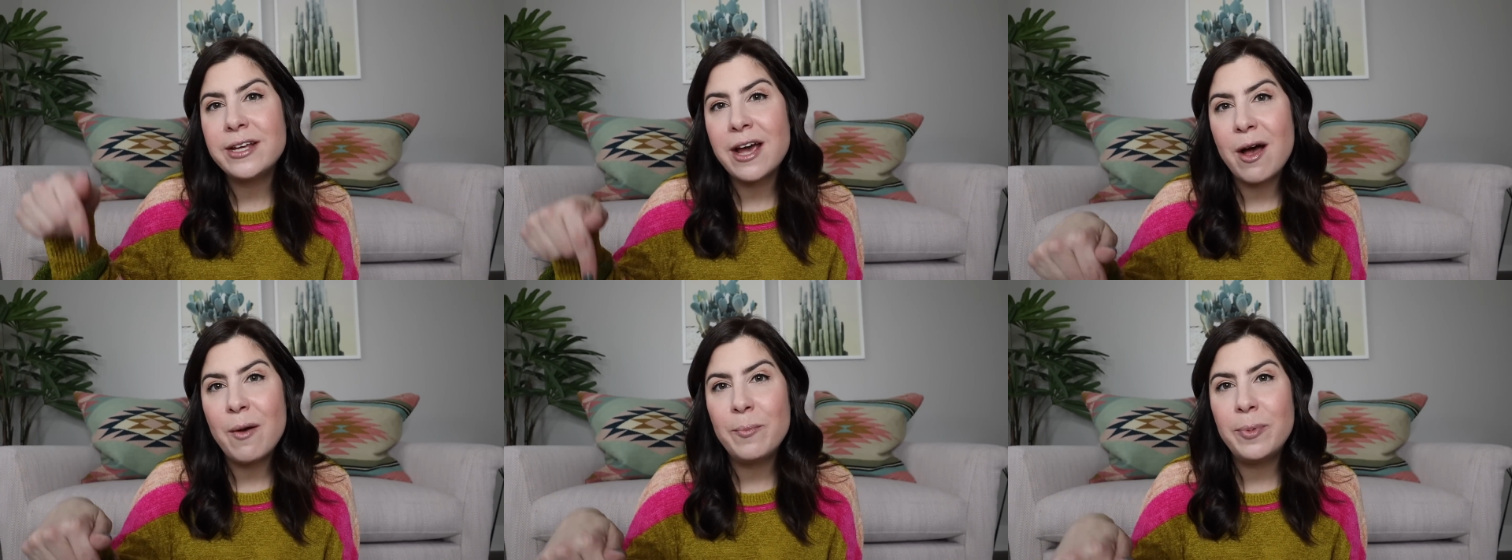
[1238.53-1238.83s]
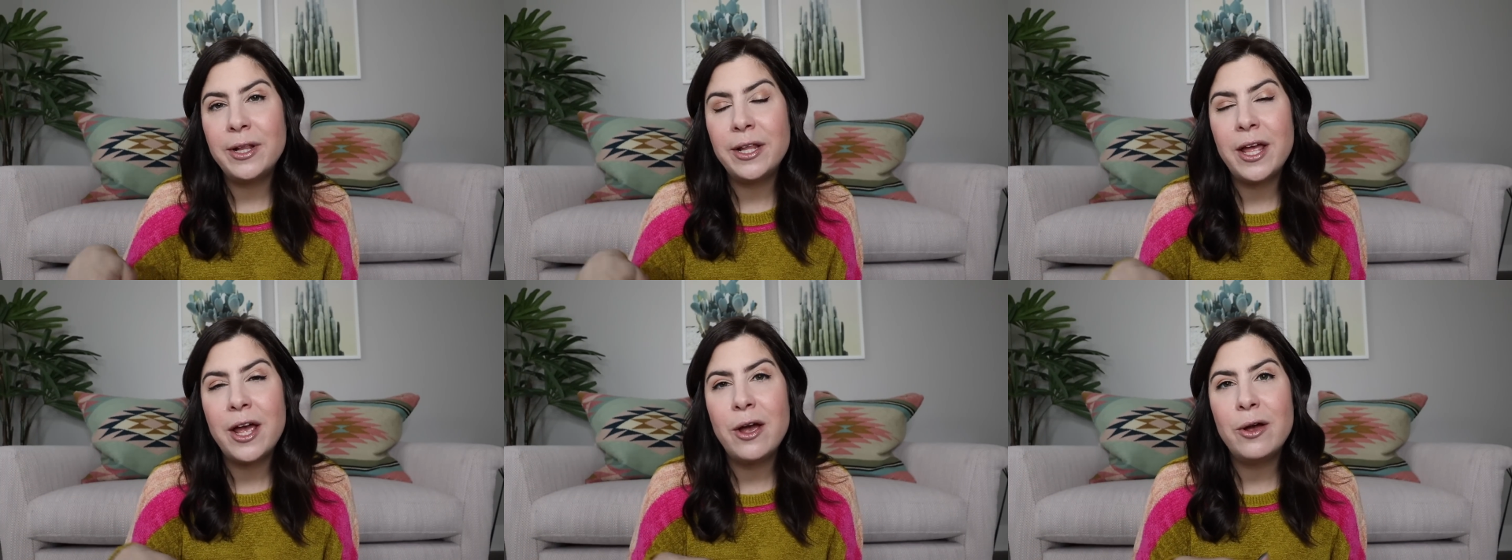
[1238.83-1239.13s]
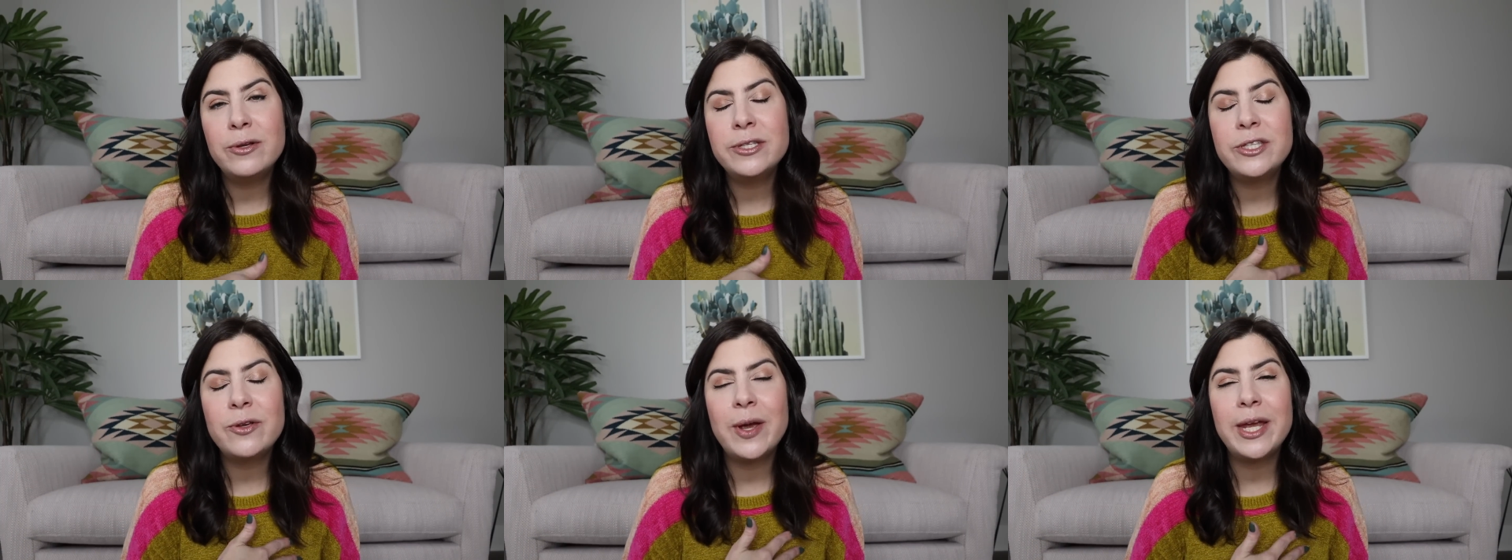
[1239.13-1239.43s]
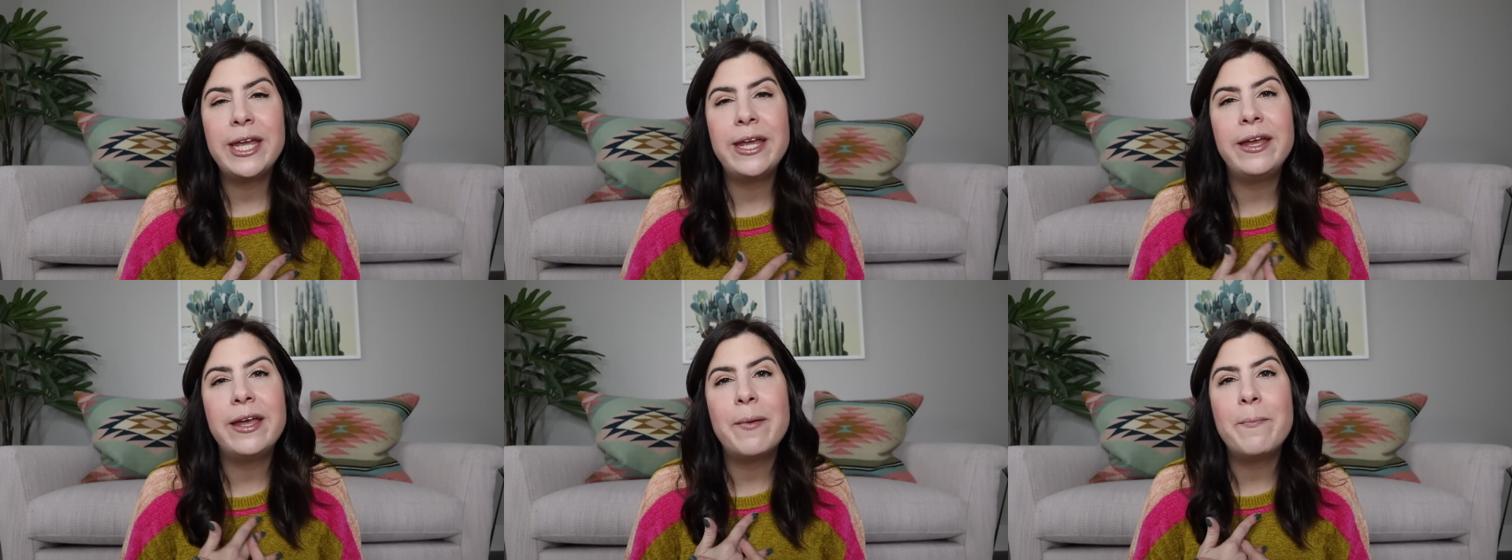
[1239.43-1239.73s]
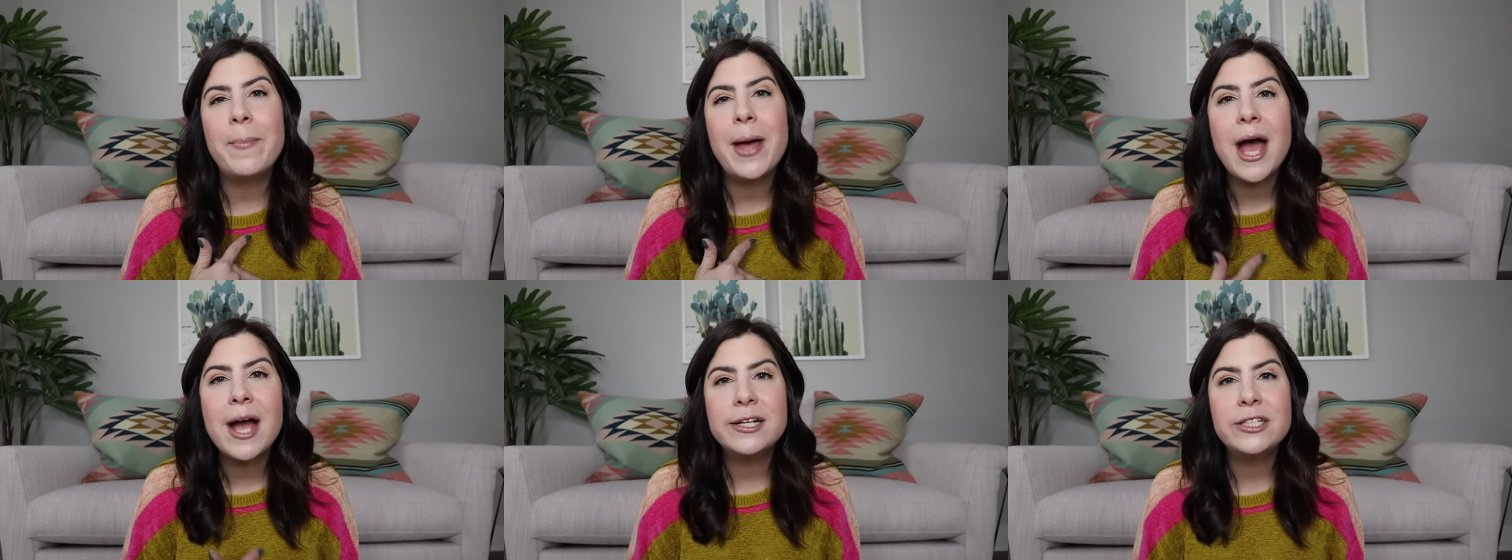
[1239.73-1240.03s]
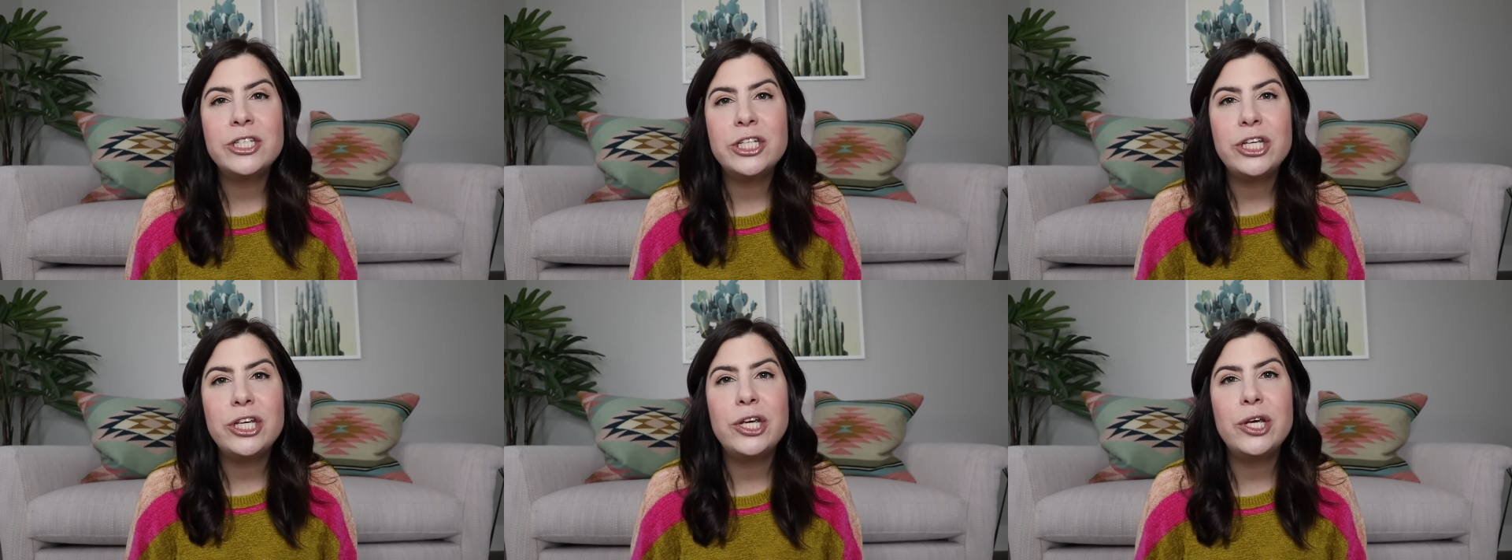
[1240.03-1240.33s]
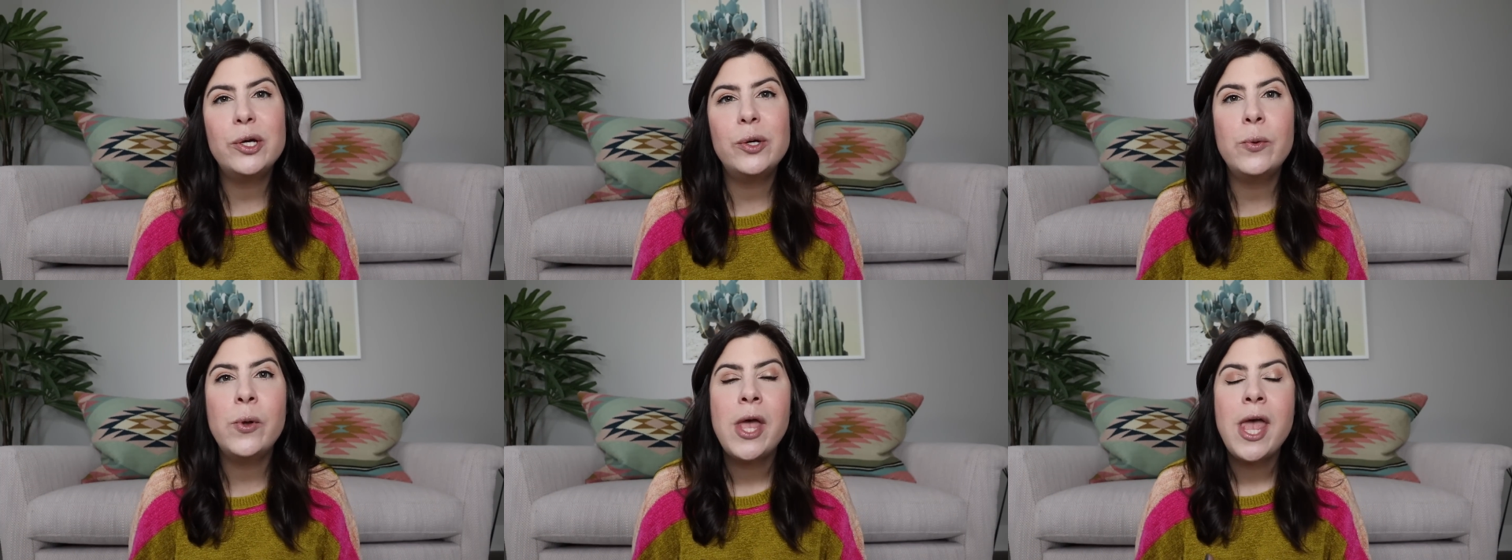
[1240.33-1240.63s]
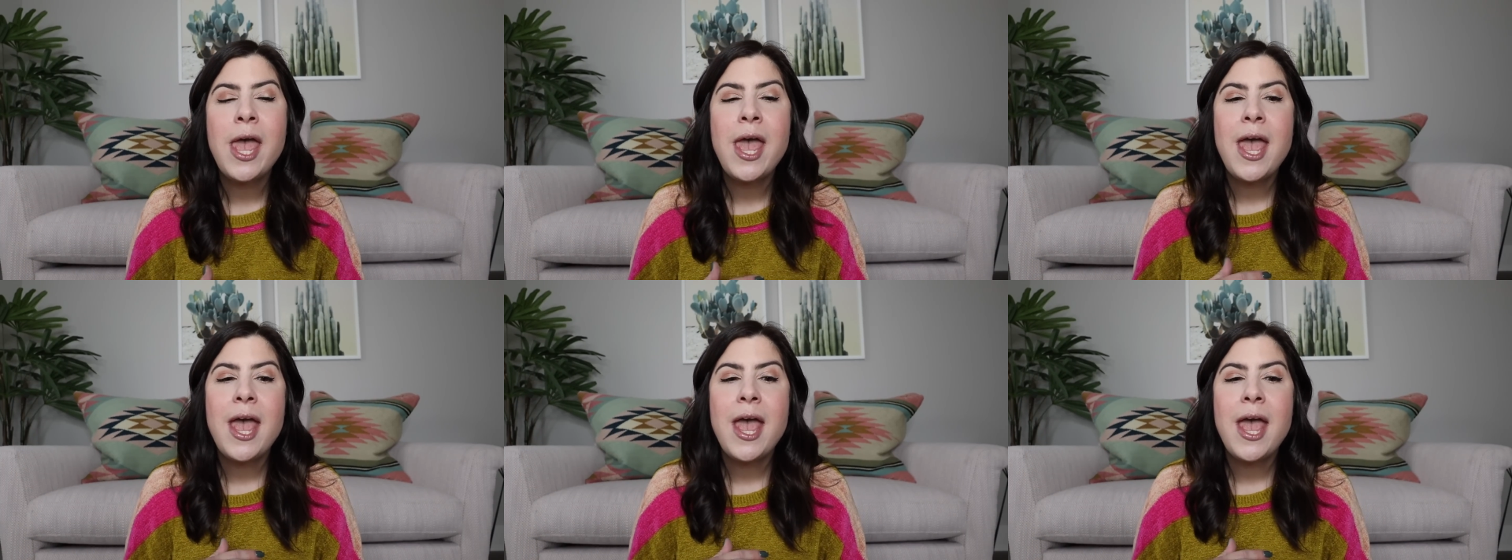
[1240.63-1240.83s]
down below so I can get back to you.